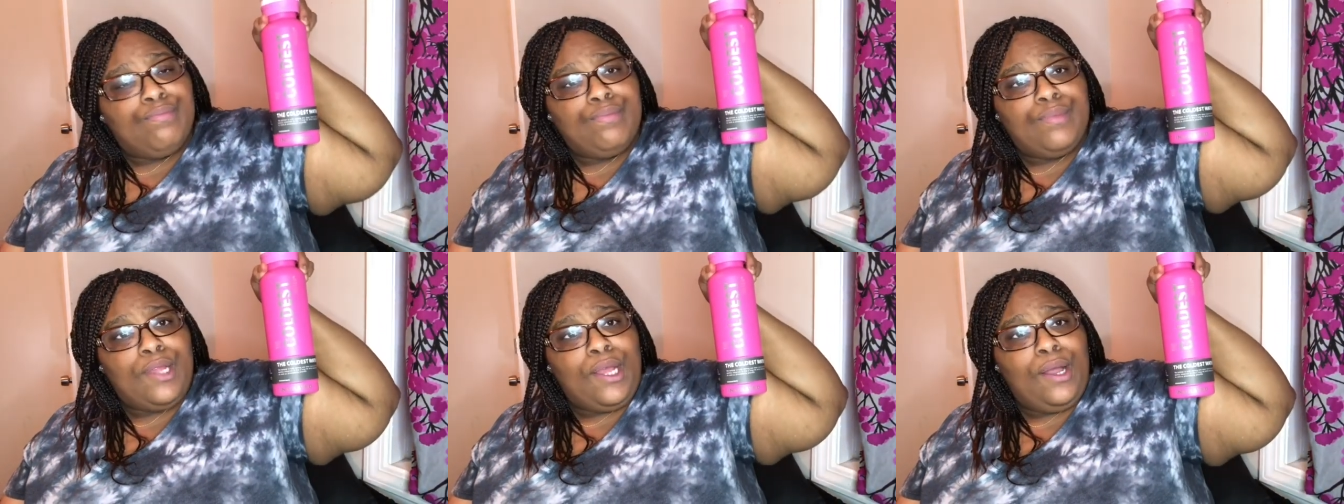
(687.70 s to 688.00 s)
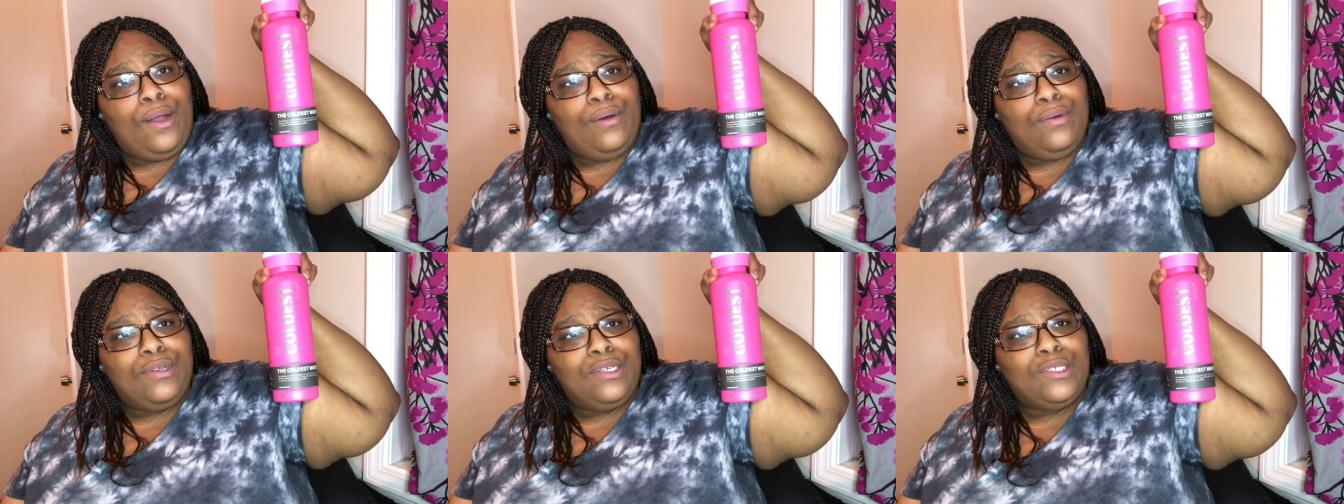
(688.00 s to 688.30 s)

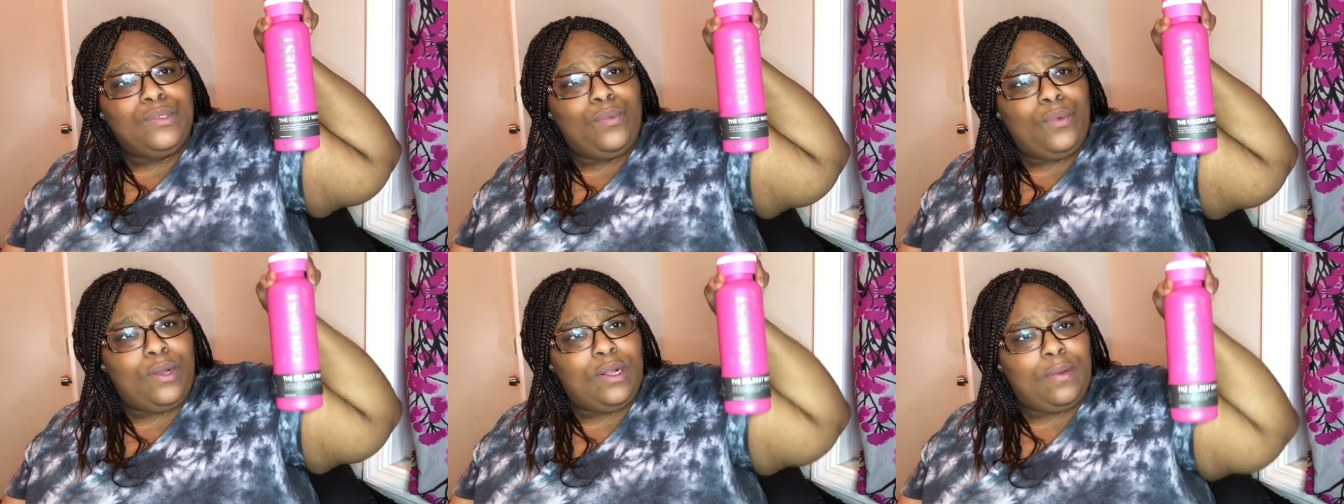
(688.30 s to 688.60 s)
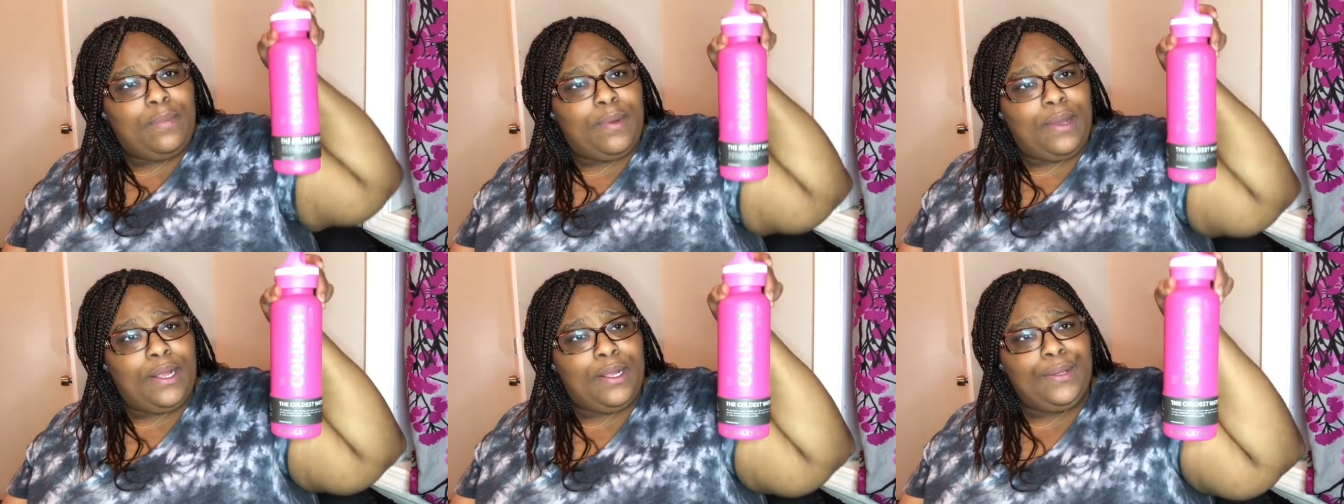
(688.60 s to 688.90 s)
coldest water
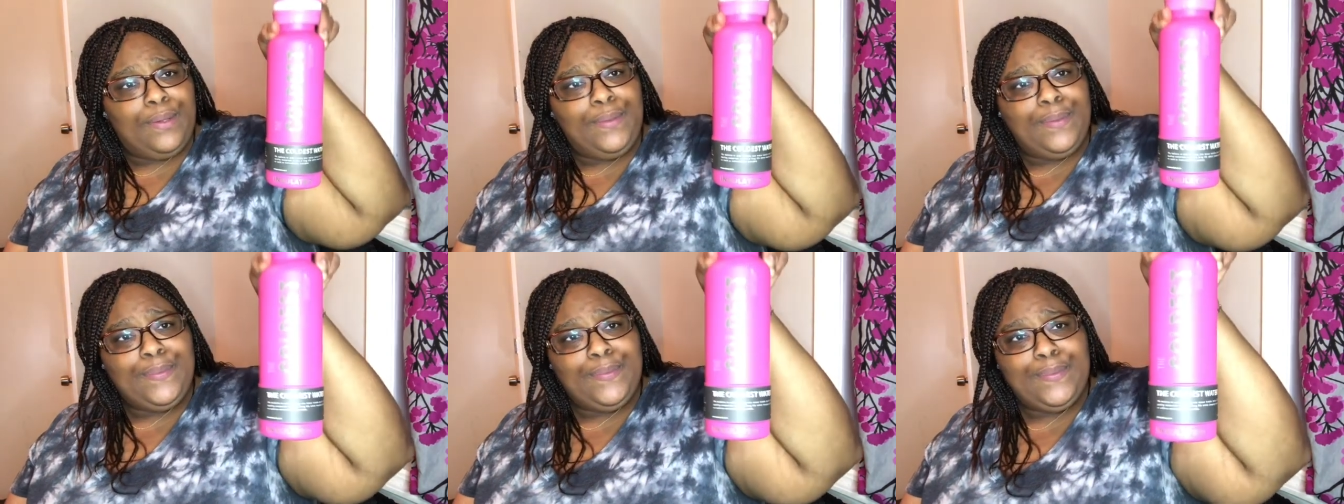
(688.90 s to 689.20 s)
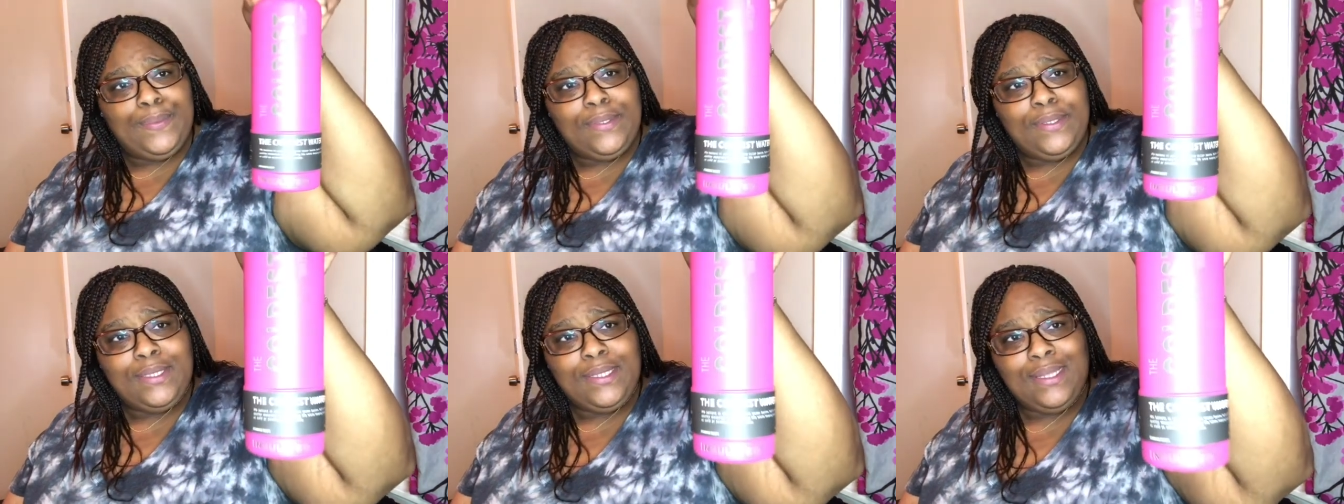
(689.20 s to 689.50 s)
bottle.
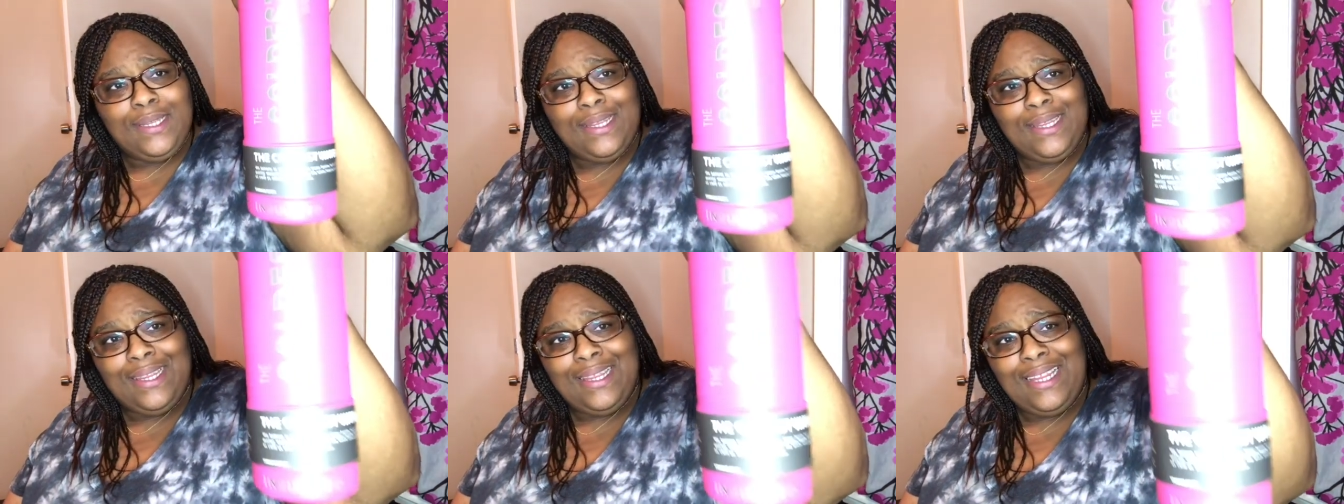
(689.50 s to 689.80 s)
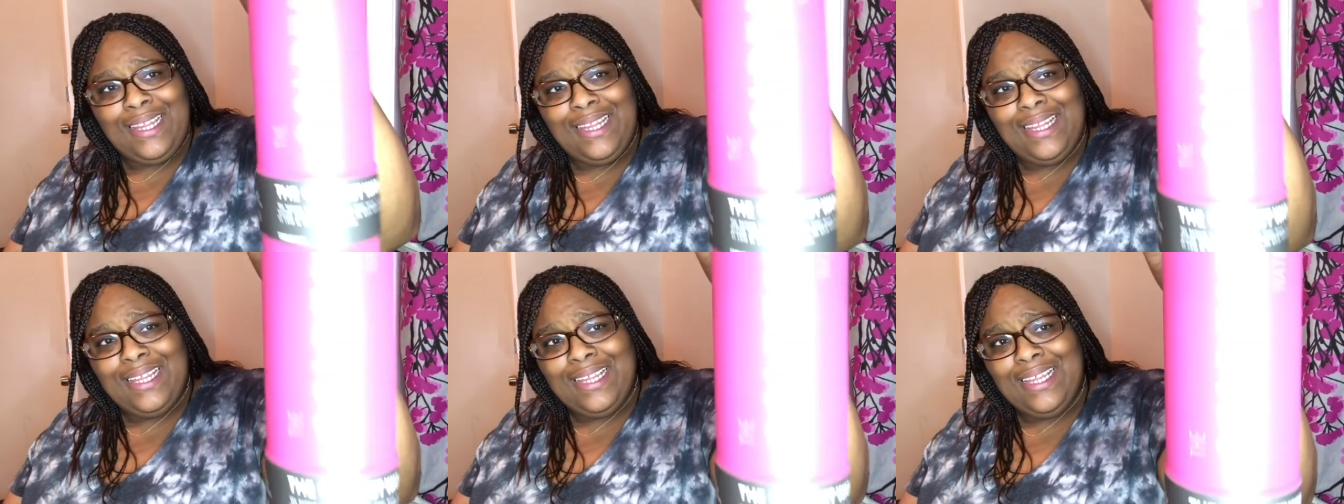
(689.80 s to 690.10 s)

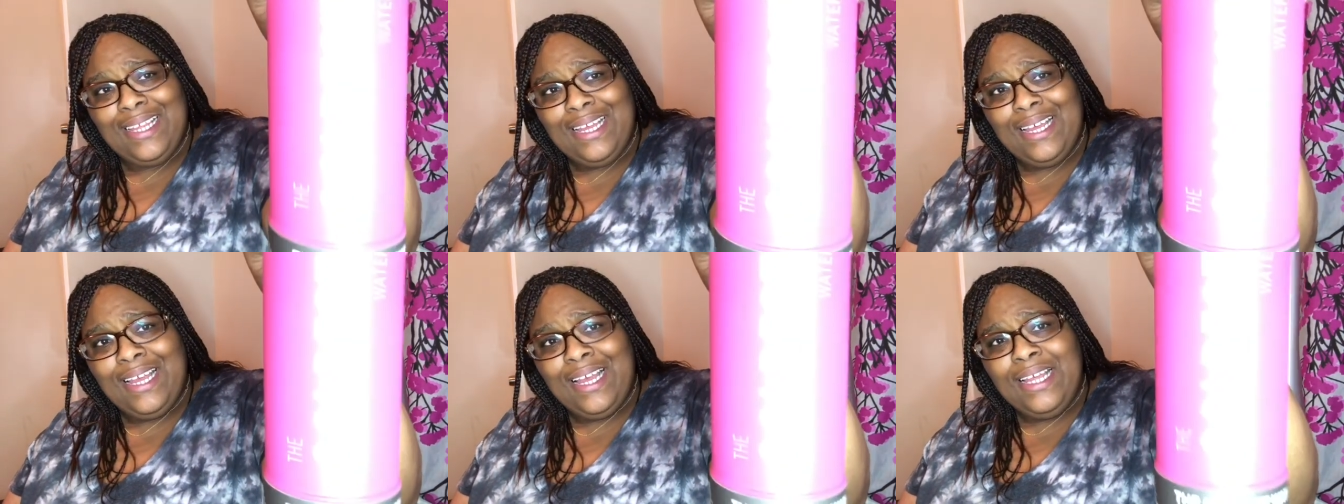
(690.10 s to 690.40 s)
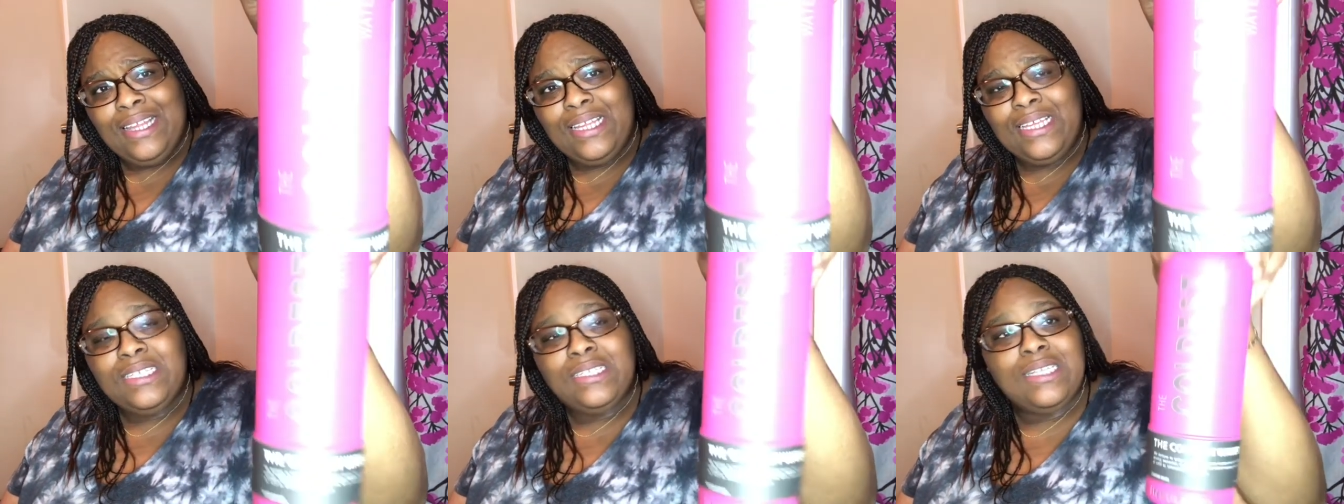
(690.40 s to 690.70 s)

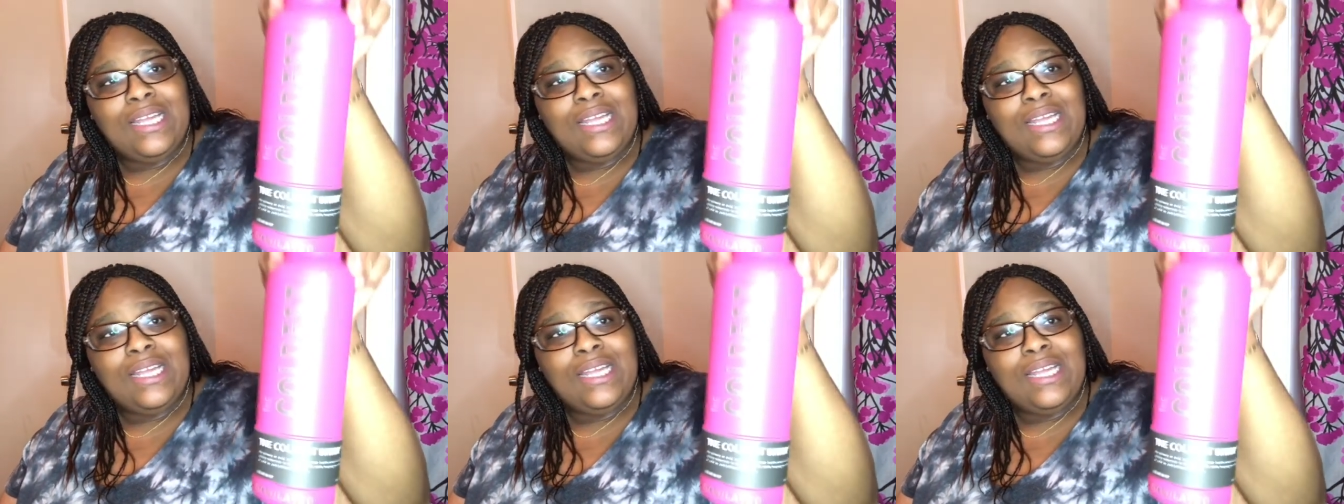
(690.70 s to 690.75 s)
This